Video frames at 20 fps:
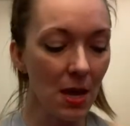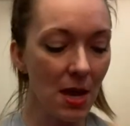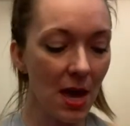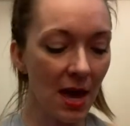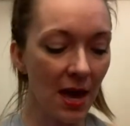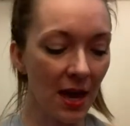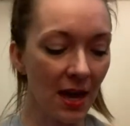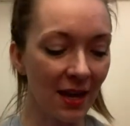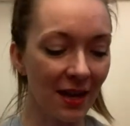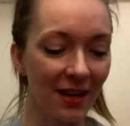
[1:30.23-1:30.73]

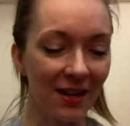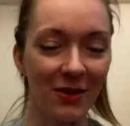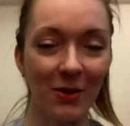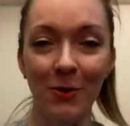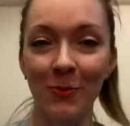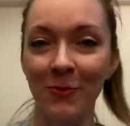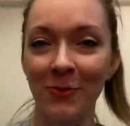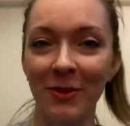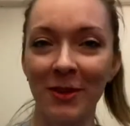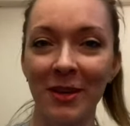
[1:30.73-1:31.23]
and
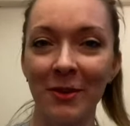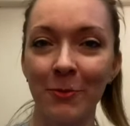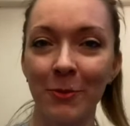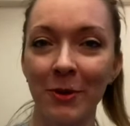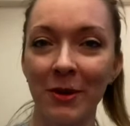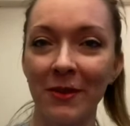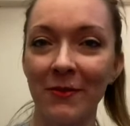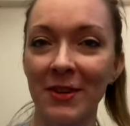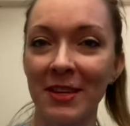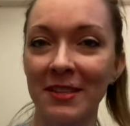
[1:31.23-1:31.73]
hopefully it will
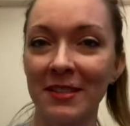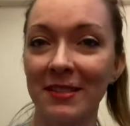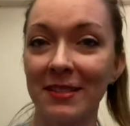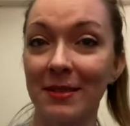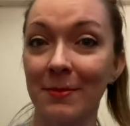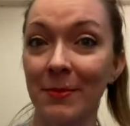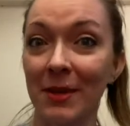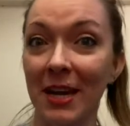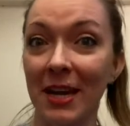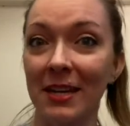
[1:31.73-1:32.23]
give us
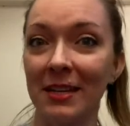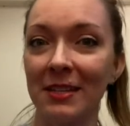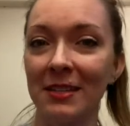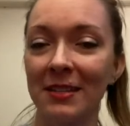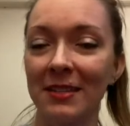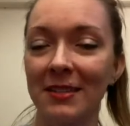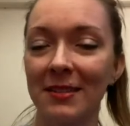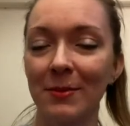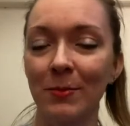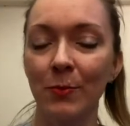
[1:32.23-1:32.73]
some
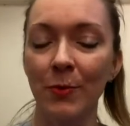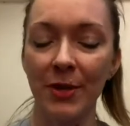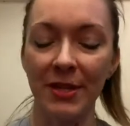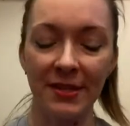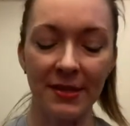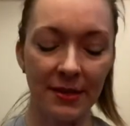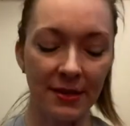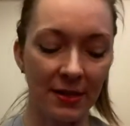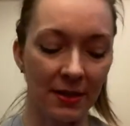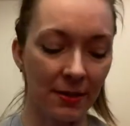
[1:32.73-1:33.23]
guidance, some
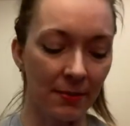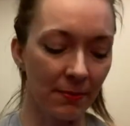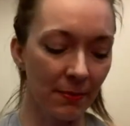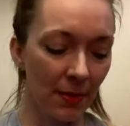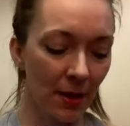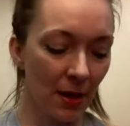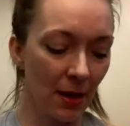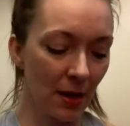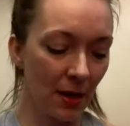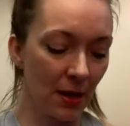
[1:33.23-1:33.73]
wisdom
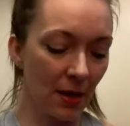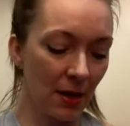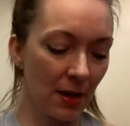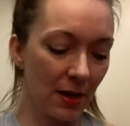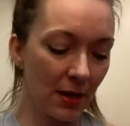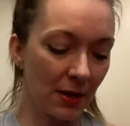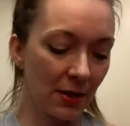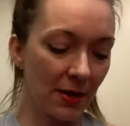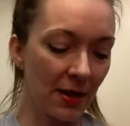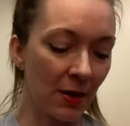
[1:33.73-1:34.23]

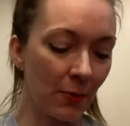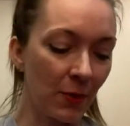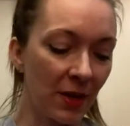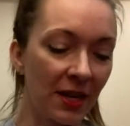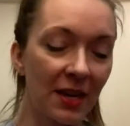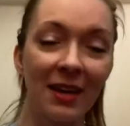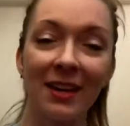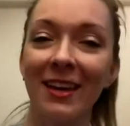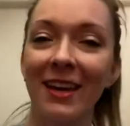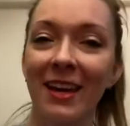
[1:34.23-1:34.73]
that we
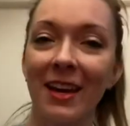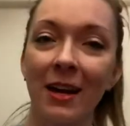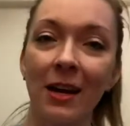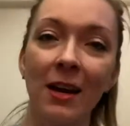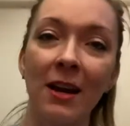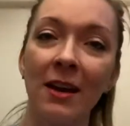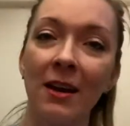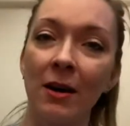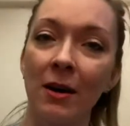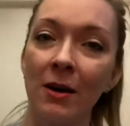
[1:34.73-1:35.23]
can
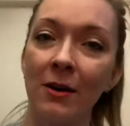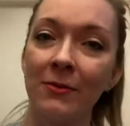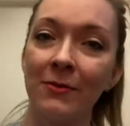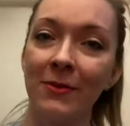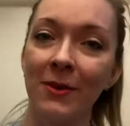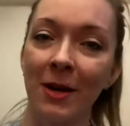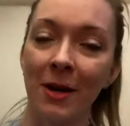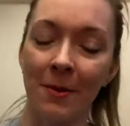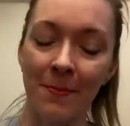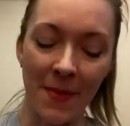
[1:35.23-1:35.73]
carry
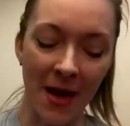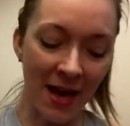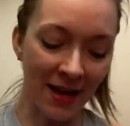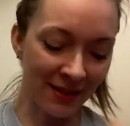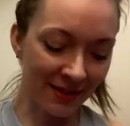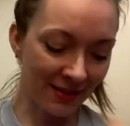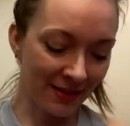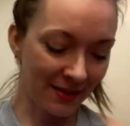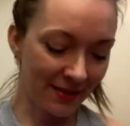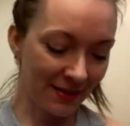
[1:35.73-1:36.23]
off our
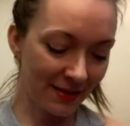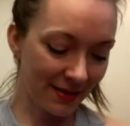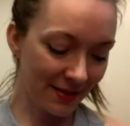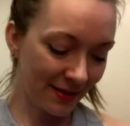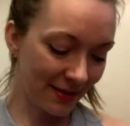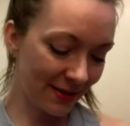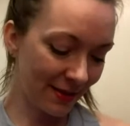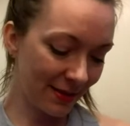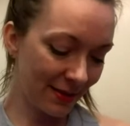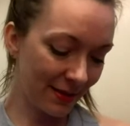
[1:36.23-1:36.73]
mats.
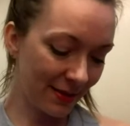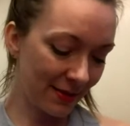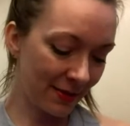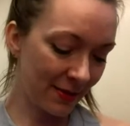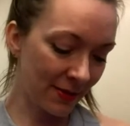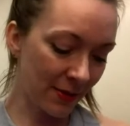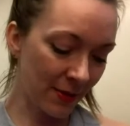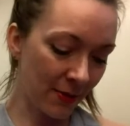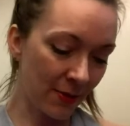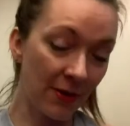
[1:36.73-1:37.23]

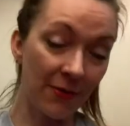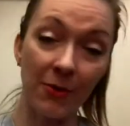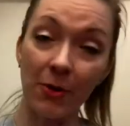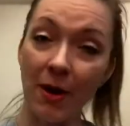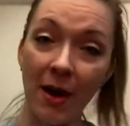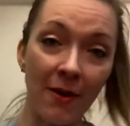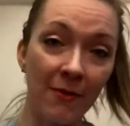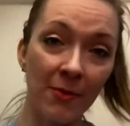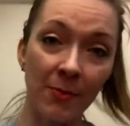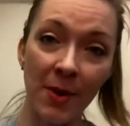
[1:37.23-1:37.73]
So if you
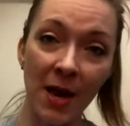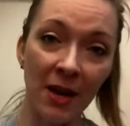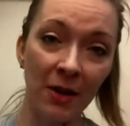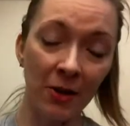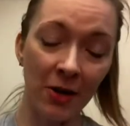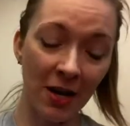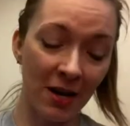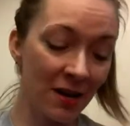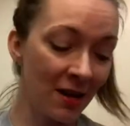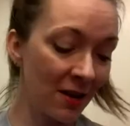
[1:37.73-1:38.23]
have a
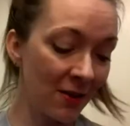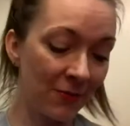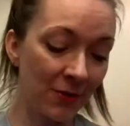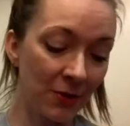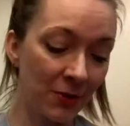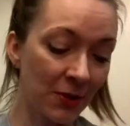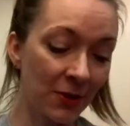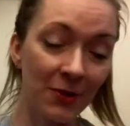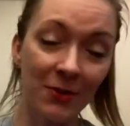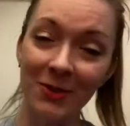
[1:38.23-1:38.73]
mat, great. If
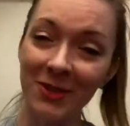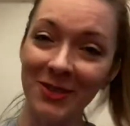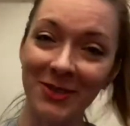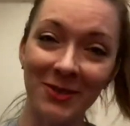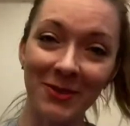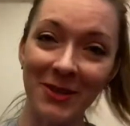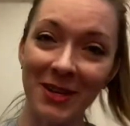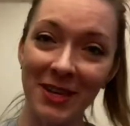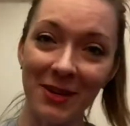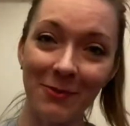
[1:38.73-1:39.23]
you don't, you
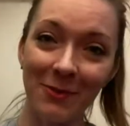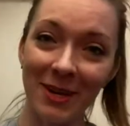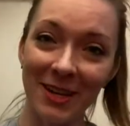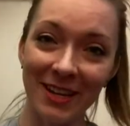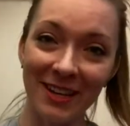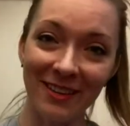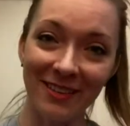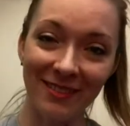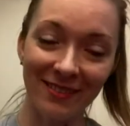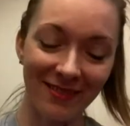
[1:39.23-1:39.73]
don't need
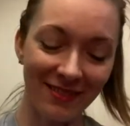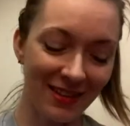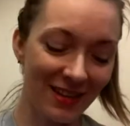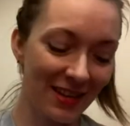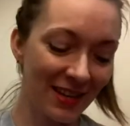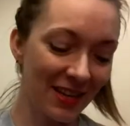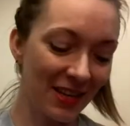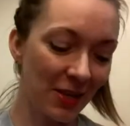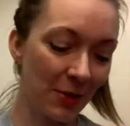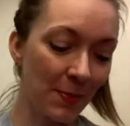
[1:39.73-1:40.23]
one.
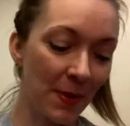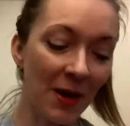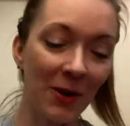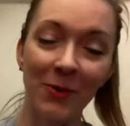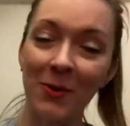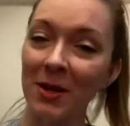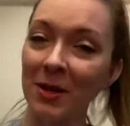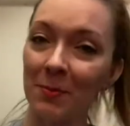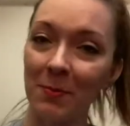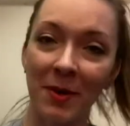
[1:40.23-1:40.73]
You might
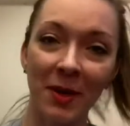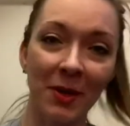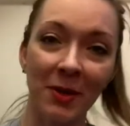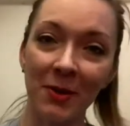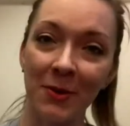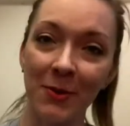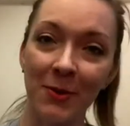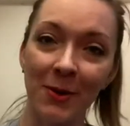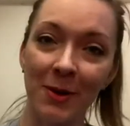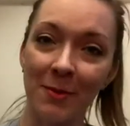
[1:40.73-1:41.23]
want a
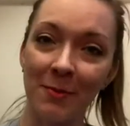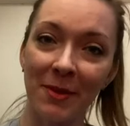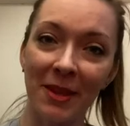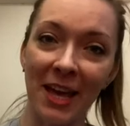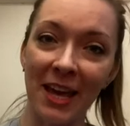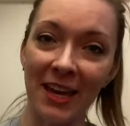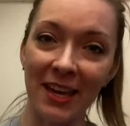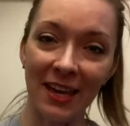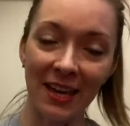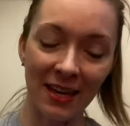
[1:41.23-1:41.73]
pillow or a
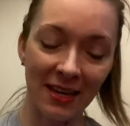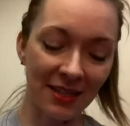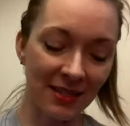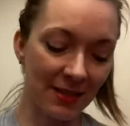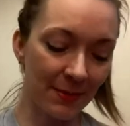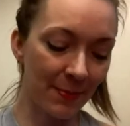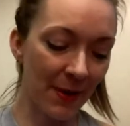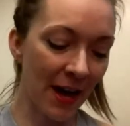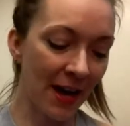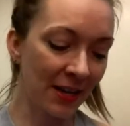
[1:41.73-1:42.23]
blanket
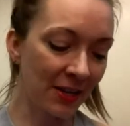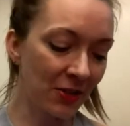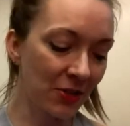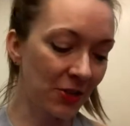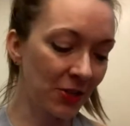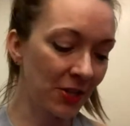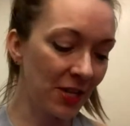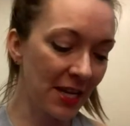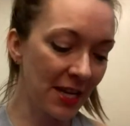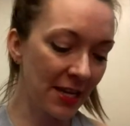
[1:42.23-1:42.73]
to pad
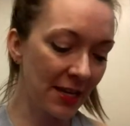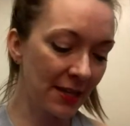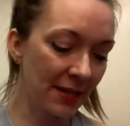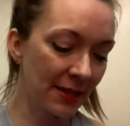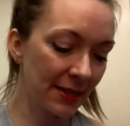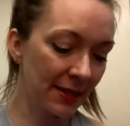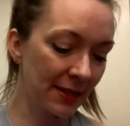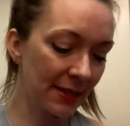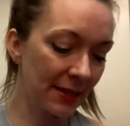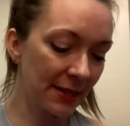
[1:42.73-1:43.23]
your
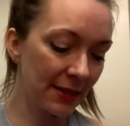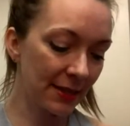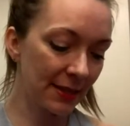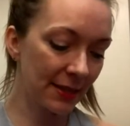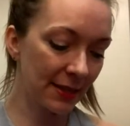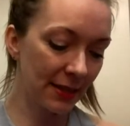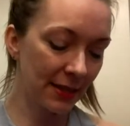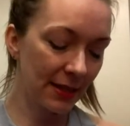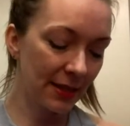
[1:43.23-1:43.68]
knees.